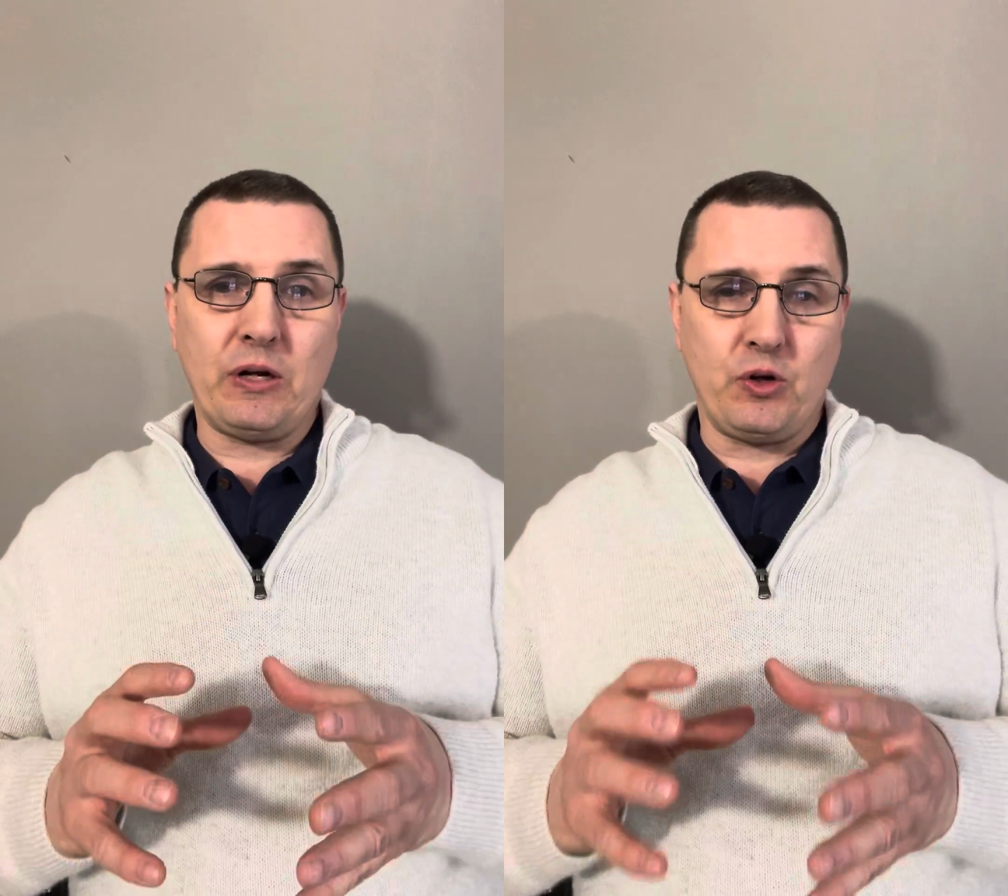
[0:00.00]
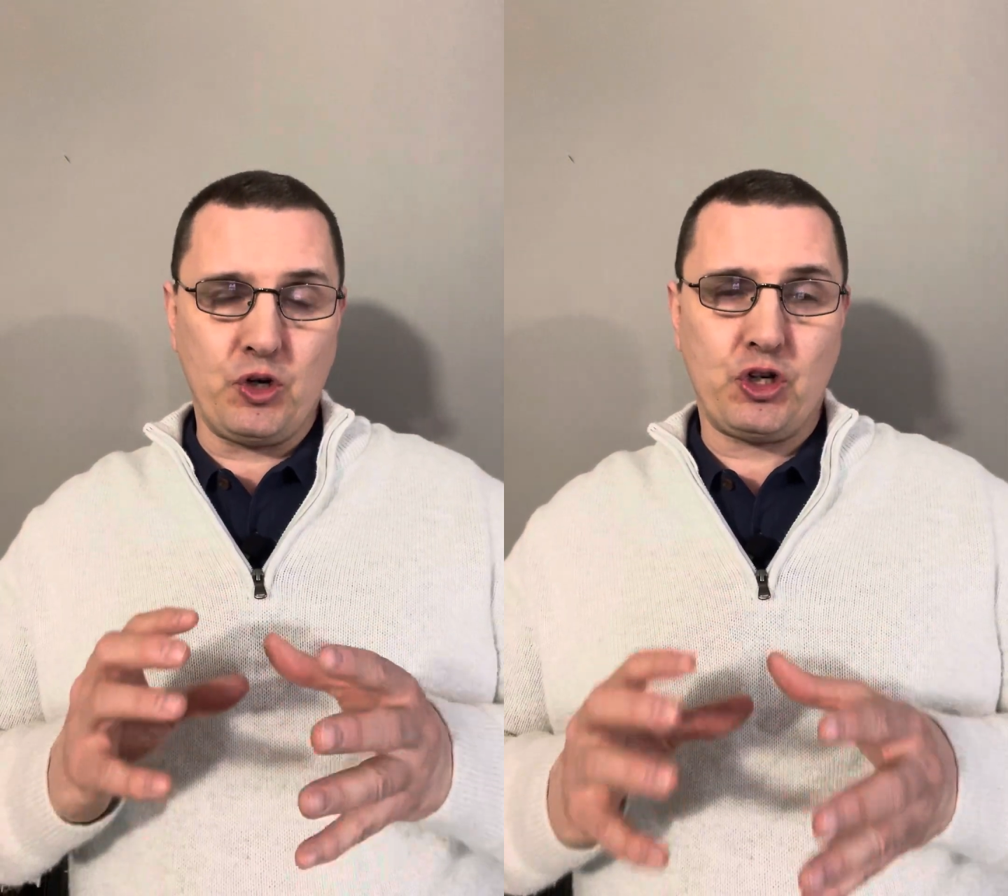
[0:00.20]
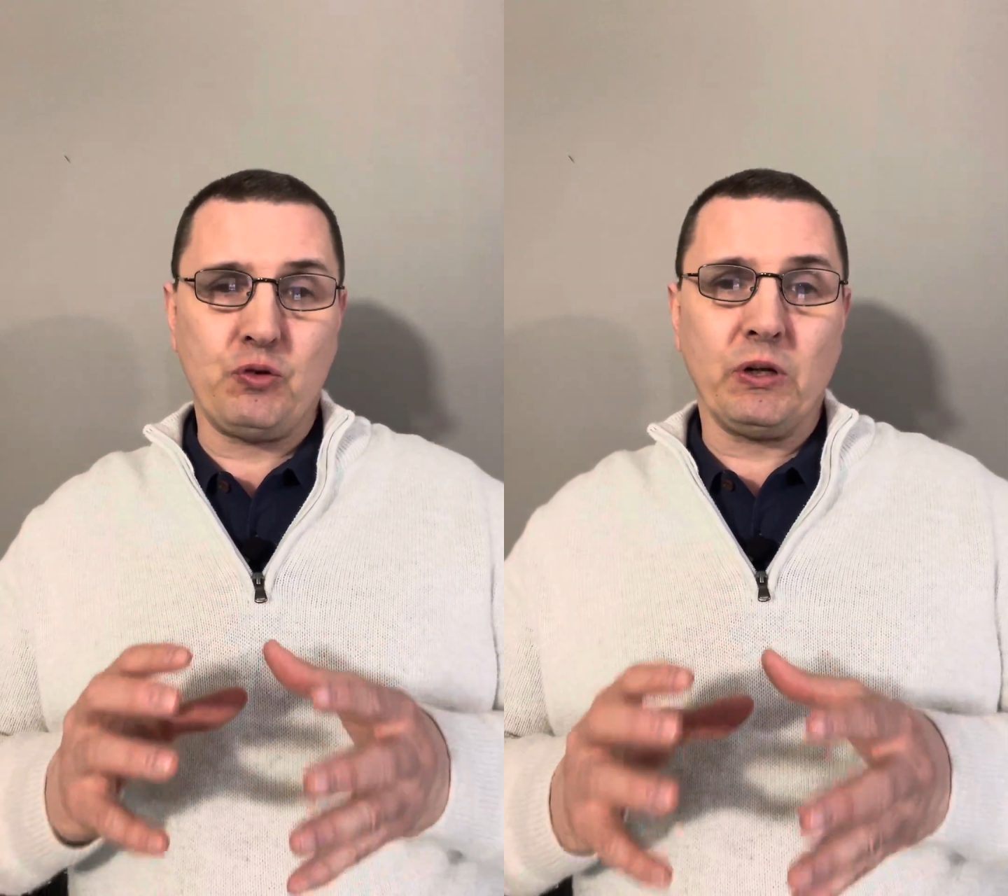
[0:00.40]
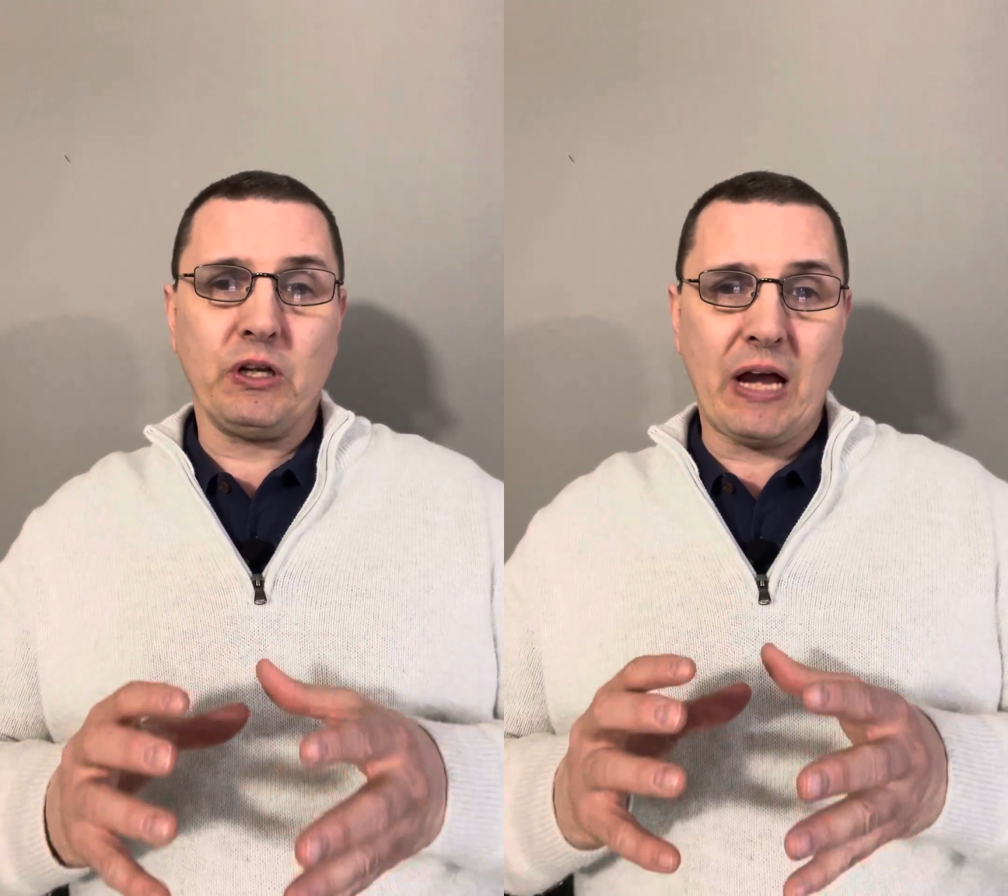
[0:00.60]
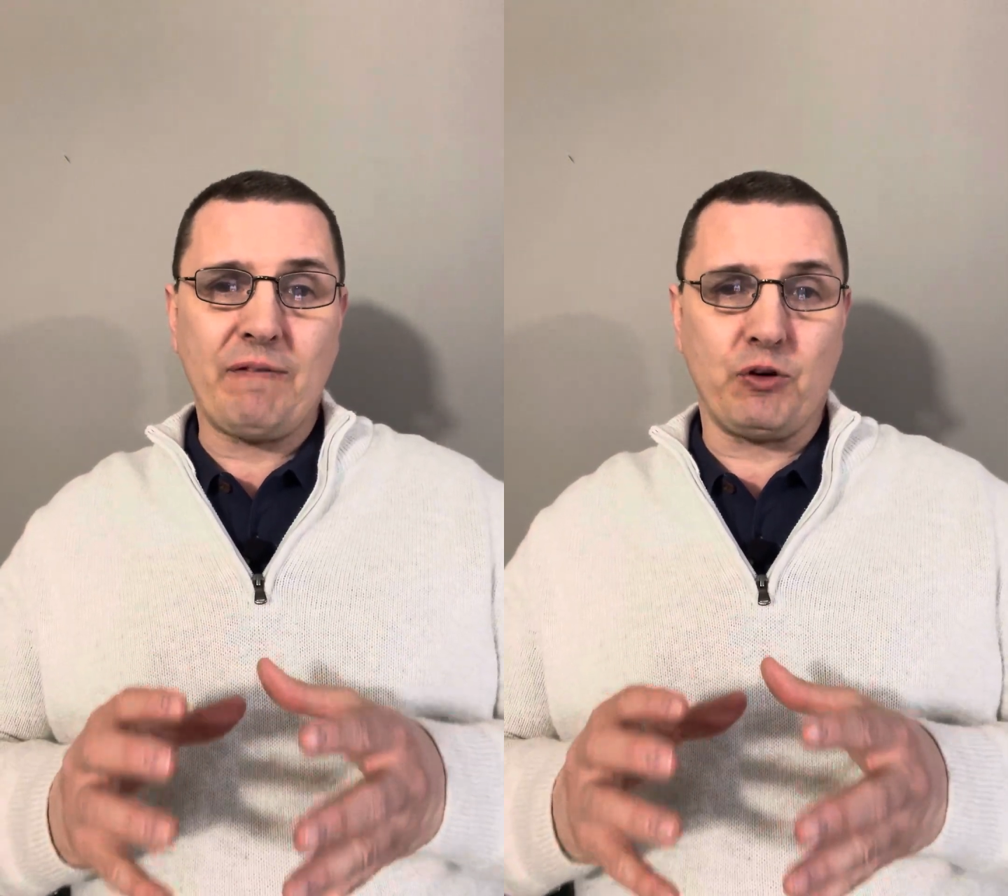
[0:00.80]
you should really
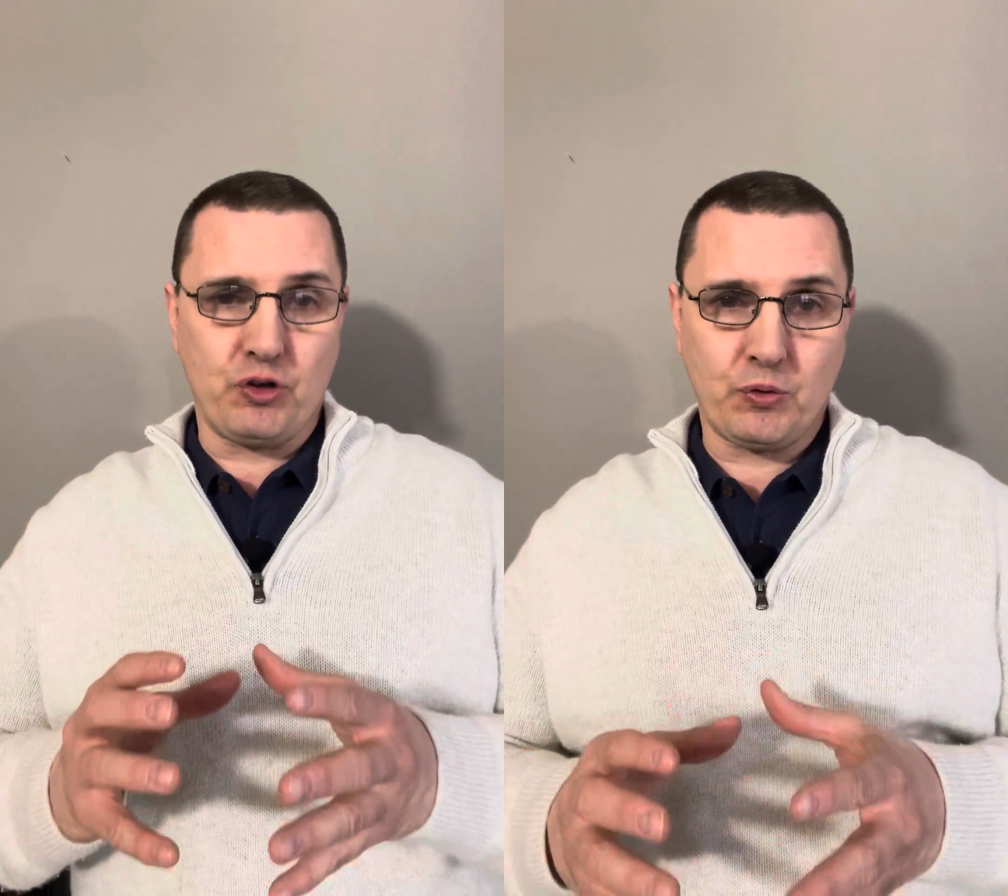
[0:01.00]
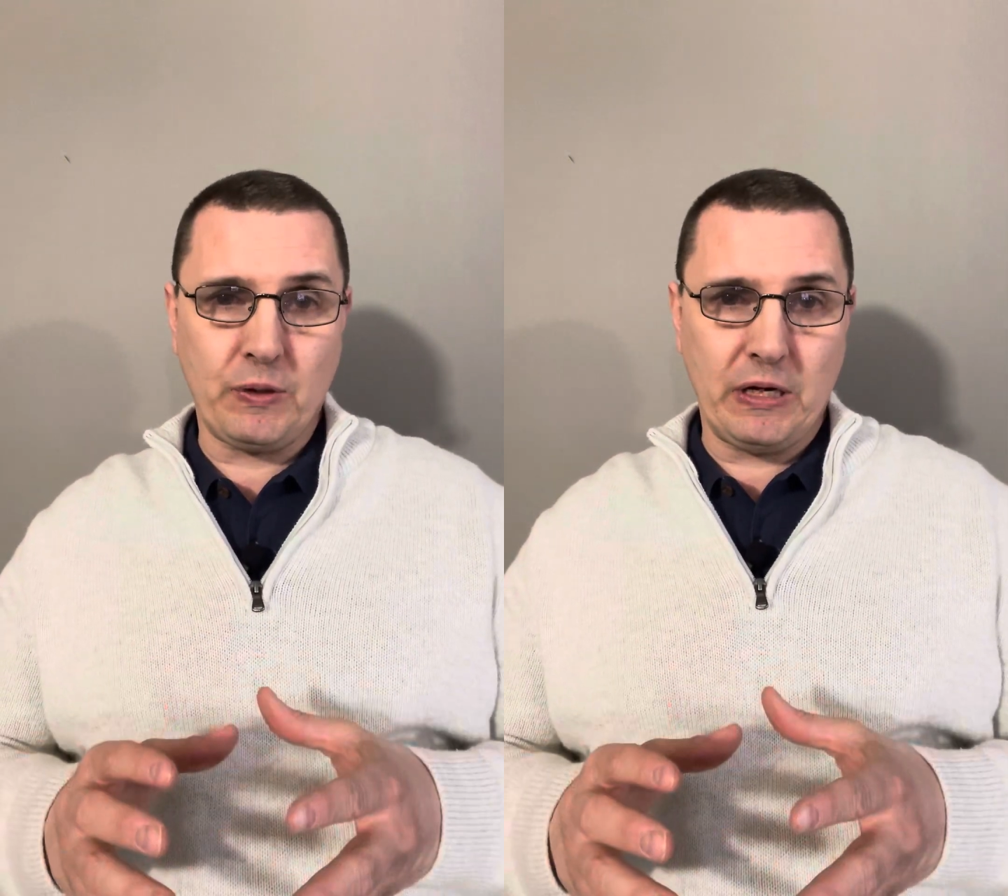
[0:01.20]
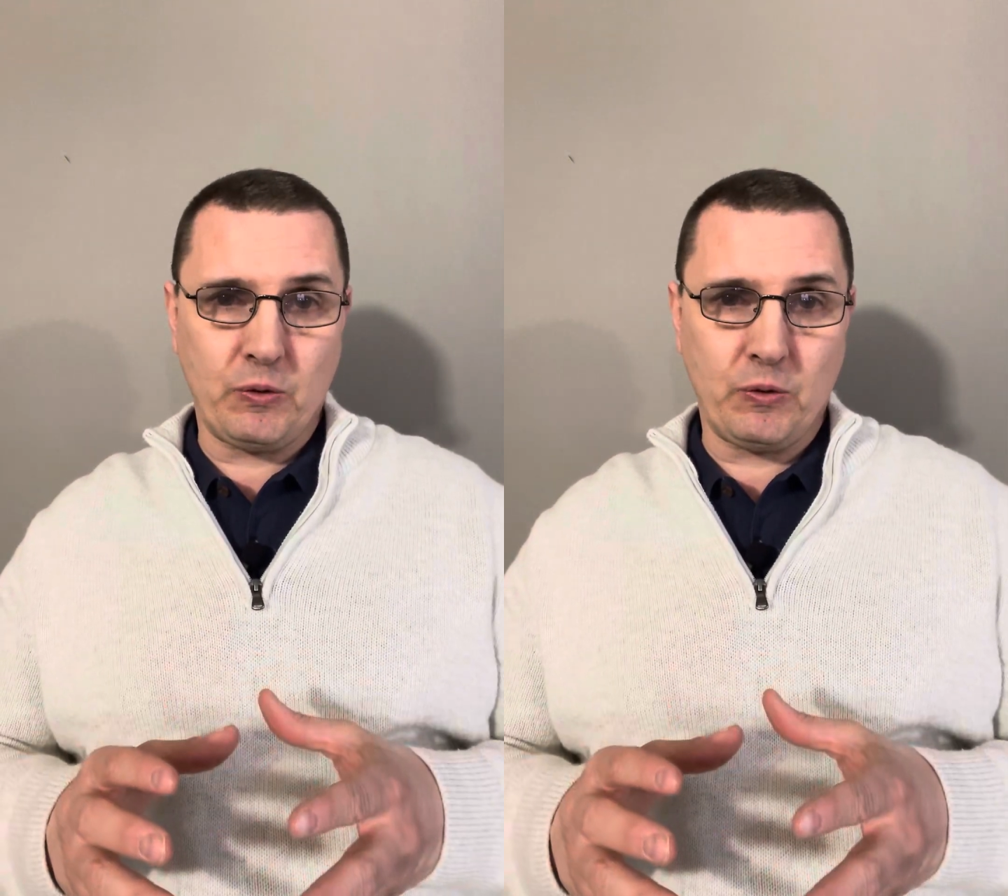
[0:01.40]
have your screening